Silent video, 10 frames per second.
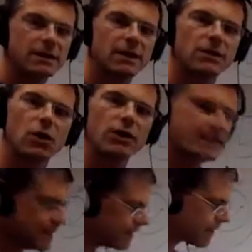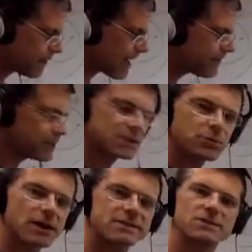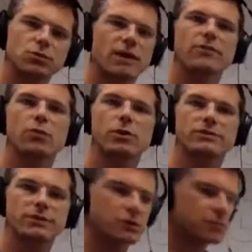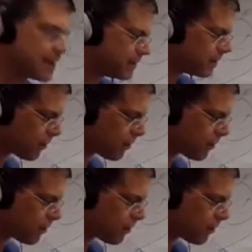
The whole idea here of having this process, whatever works for you, maybe you go